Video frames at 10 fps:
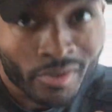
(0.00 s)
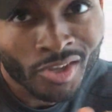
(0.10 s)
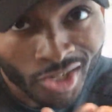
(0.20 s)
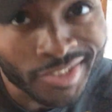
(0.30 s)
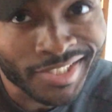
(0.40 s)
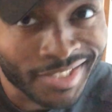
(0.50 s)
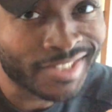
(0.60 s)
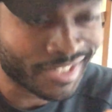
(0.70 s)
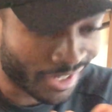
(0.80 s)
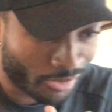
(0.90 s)
Y'all see the
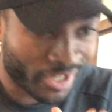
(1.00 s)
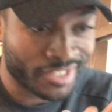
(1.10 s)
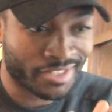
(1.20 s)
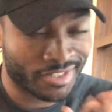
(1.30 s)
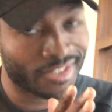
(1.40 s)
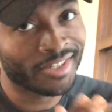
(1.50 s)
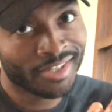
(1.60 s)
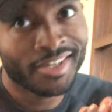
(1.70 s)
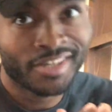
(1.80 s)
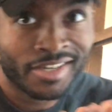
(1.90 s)
acceleration?
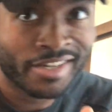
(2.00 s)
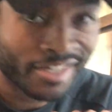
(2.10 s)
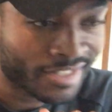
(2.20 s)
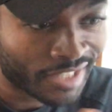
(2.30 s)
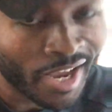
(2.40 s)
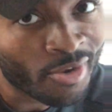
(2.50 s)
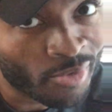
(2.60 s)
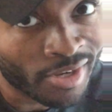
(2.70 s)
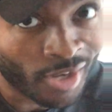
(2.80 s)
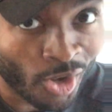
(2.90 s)
The nigga tight
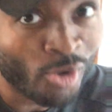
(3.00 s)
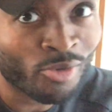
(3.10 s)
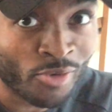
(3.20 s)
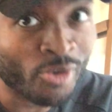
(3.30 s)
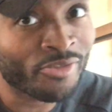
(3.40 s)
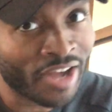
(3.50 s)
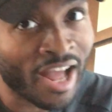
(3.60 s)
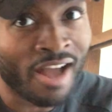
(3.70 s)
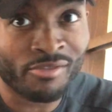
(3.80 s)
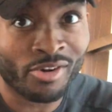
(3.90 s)
on a low
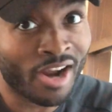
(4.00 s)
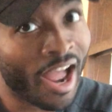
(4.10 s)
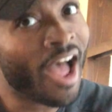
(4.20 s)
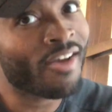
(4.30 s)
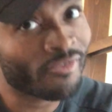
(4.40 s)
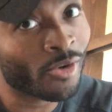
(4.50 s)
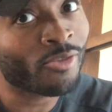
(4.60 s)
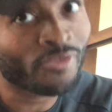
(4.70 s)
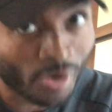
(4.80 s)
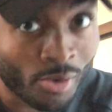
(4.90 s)
4-5 or a high
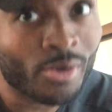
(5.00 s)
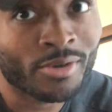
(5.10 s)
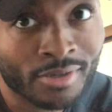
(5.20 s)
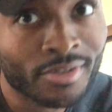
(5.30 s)
4-4.